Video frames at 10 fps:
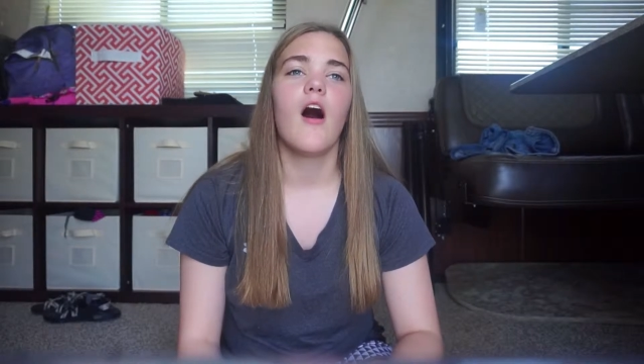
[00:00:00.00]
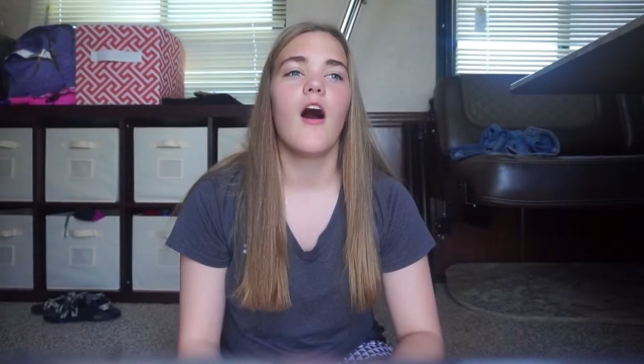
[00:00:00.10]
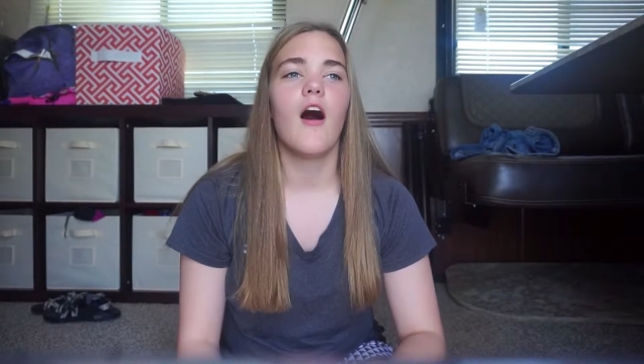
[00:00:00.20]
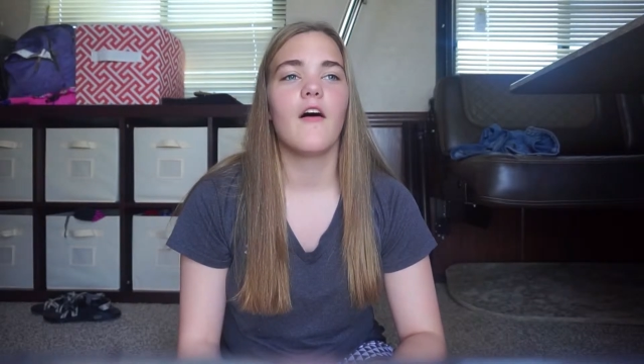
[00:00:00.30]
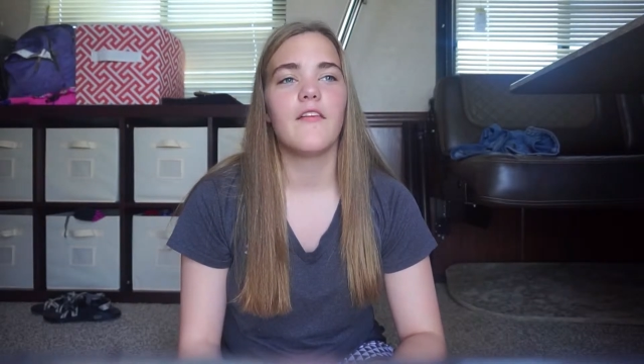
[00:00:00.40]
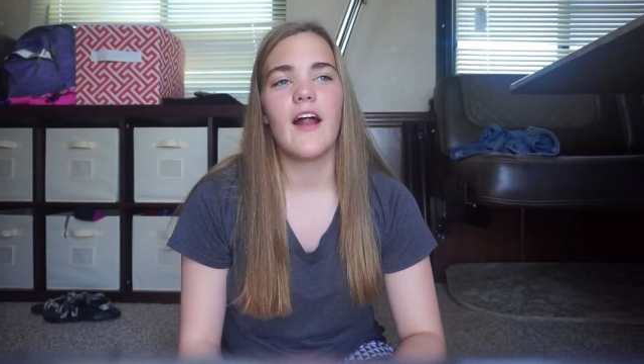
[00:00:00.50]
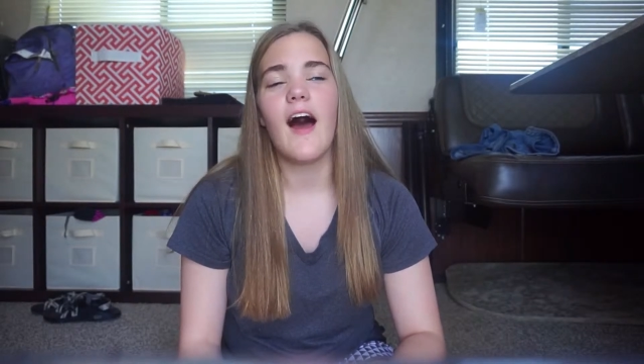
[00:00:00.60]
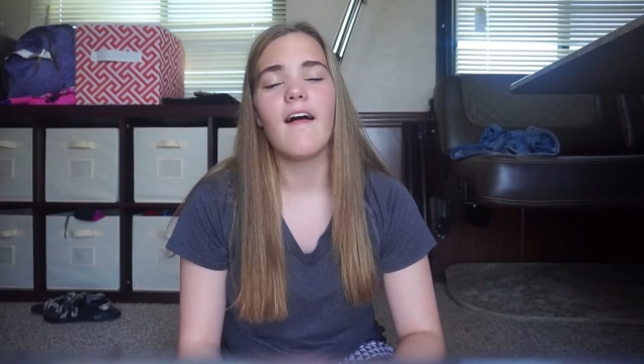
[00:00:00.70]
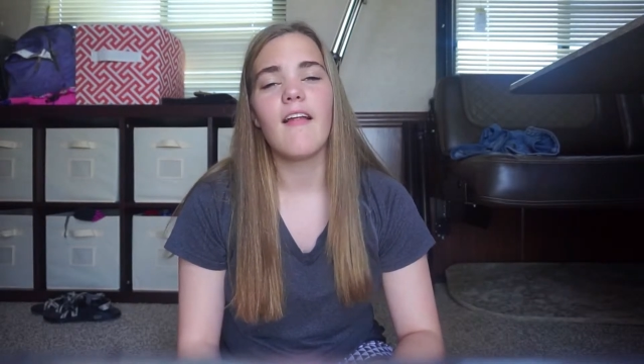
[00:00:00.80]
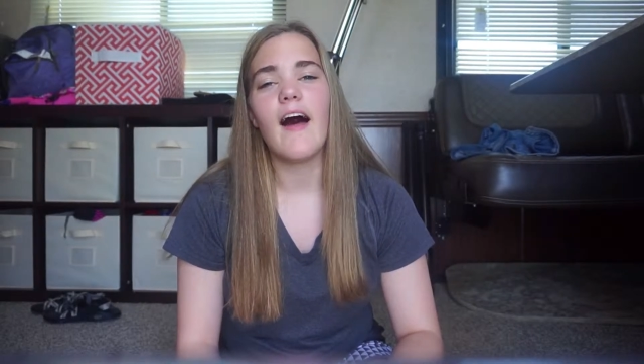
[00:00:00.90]
uh, that
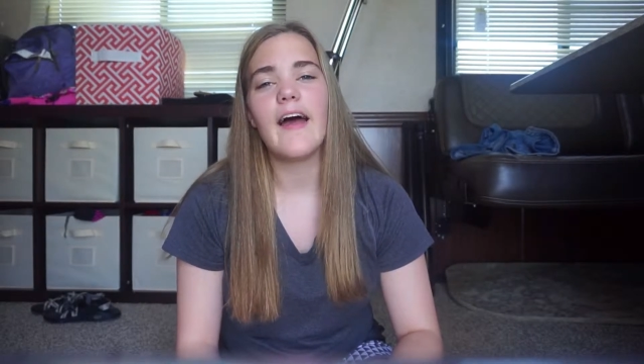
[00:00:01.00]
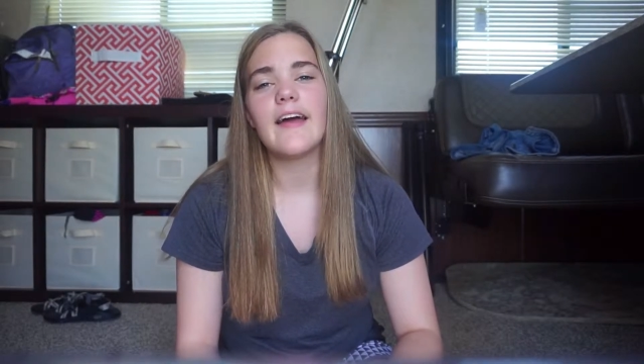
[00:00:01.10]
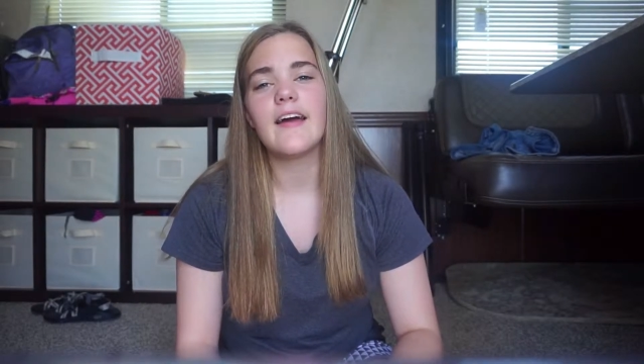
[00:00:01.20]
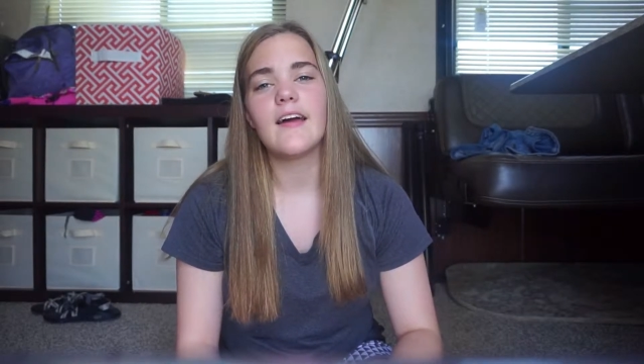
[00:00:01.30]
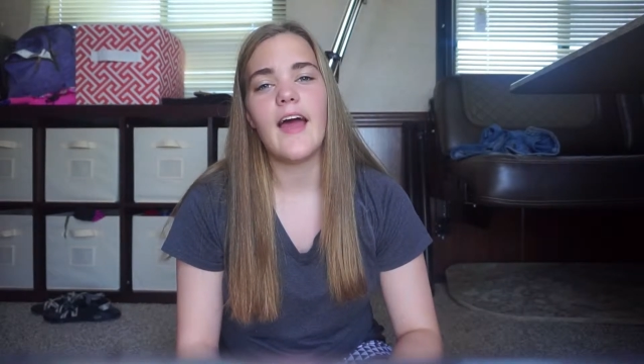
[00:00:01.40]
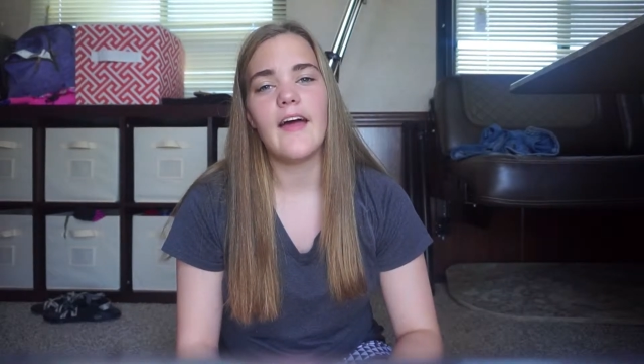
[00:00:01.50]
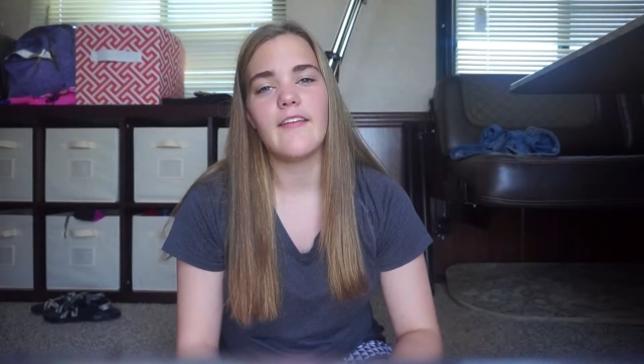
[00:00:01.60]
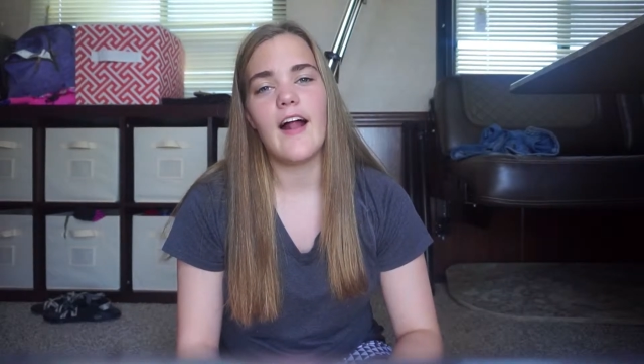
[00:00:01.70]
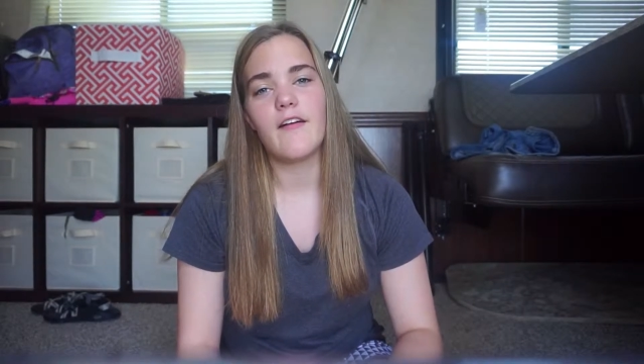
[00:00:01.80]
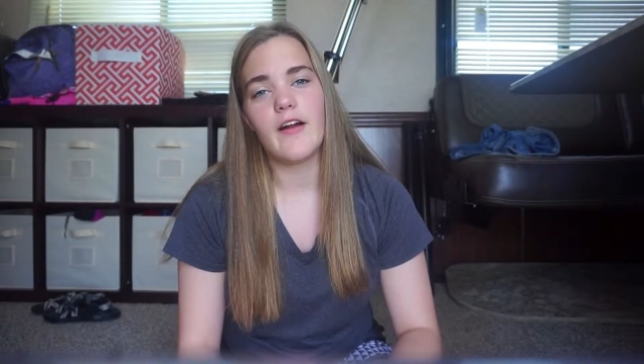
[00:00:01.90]
I like and
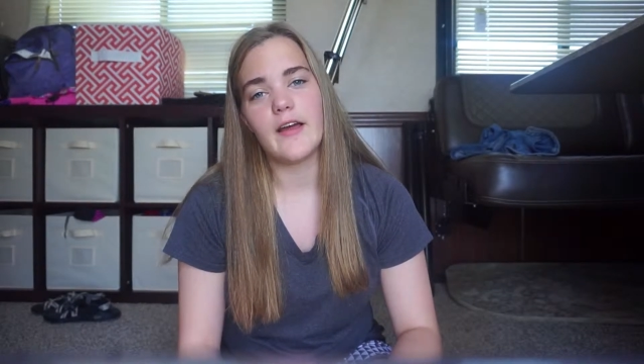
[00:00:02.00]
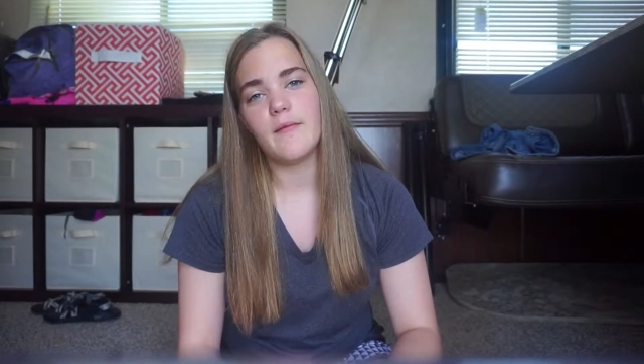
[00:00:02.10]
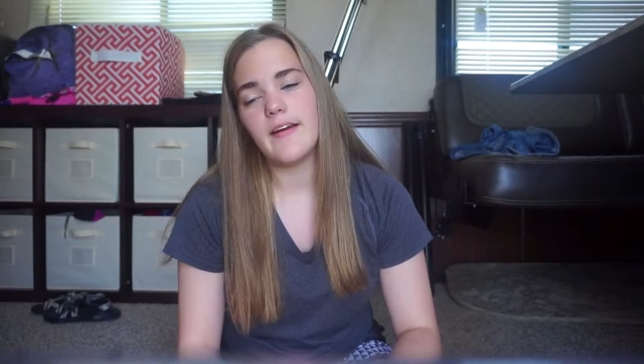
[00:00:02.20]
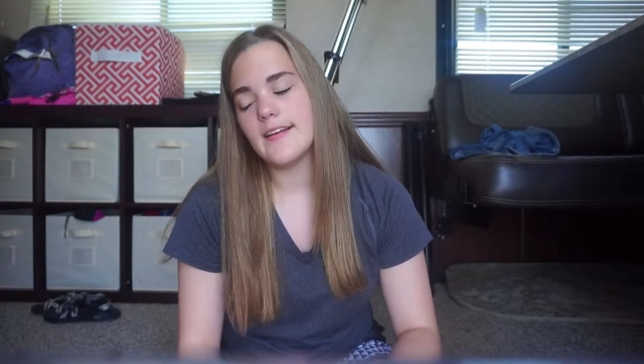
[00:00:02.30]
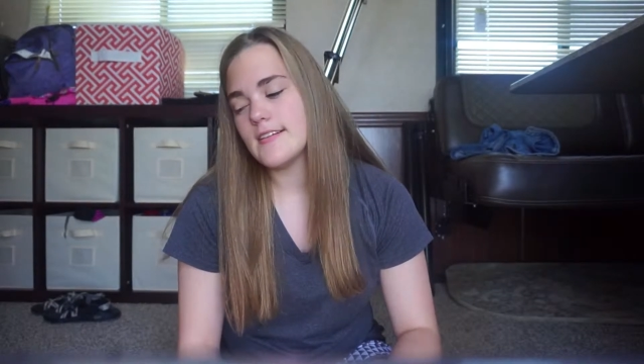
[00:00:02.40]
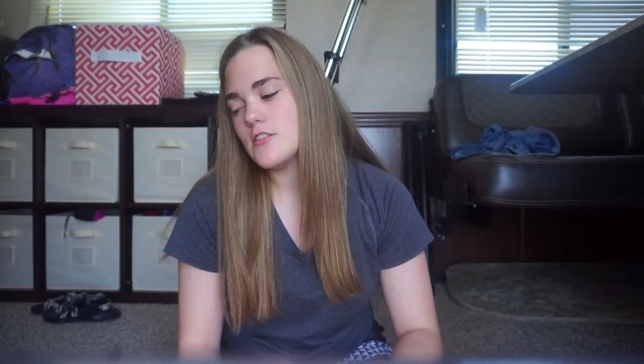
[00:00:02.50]
that I recommend.